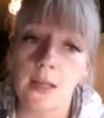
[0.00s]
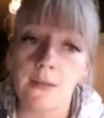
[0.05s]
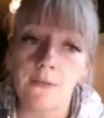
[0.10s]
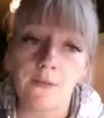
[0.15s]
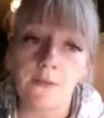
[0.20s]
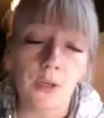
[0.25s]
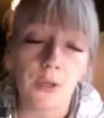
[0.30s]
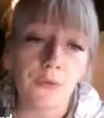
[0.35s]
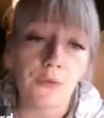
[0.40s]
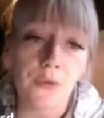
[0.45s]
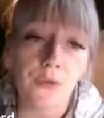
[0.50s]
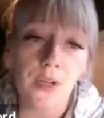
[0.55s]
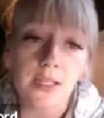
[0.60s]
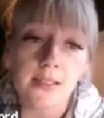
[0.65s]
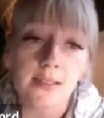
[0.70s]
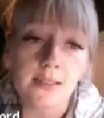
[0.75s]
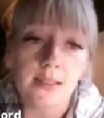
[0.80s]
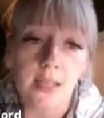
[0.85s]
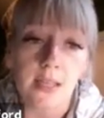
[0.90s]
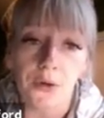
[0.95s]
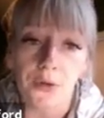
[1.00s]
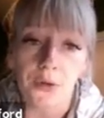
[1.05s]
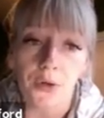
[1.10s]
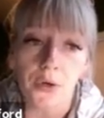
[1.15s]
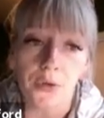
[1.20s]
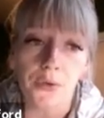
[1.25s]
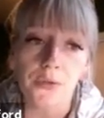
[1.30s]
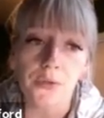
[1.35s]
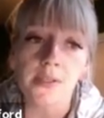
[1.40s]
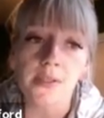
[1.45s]
feel free to sell
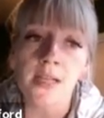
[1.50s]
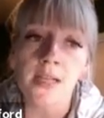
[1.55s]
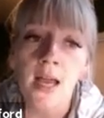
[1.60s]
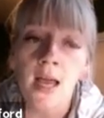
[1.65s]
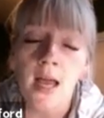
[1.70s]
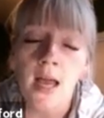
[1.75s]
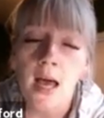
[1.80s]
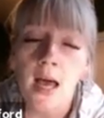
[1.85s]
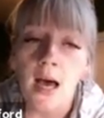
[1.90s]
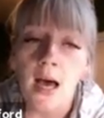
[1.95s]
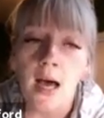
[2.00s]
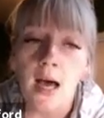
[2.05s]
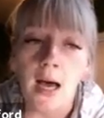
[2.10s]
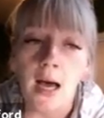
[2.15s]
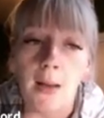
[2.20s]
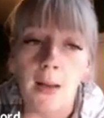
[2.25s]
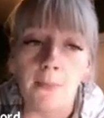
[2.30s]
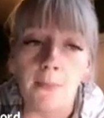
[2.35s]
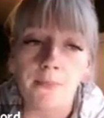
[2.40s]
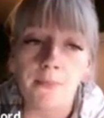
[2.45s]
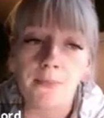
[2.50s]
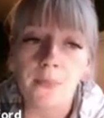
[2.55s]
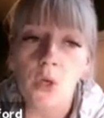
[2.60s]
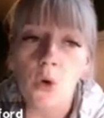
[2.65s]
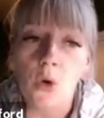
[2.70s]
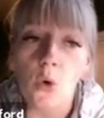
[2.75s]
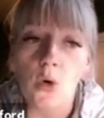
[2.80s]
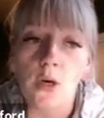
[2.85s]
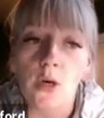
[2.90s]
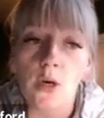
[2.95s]
those.
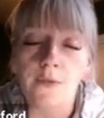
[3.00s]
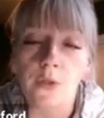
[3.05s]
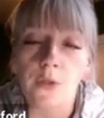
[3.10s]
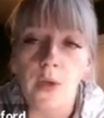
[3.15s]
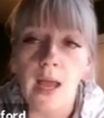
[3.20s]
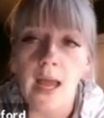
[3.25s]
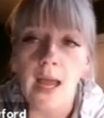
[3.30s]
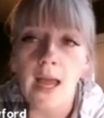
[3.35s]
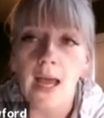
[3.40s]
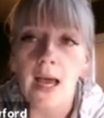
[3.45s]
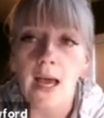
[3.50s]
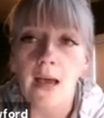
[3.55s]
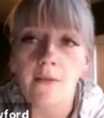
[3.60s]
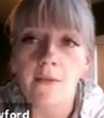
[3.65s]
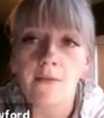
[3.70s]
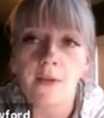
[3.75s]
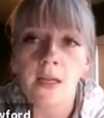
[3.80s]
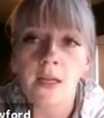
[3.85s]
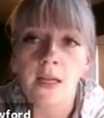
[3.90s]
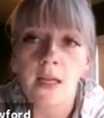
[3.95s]
Or if you have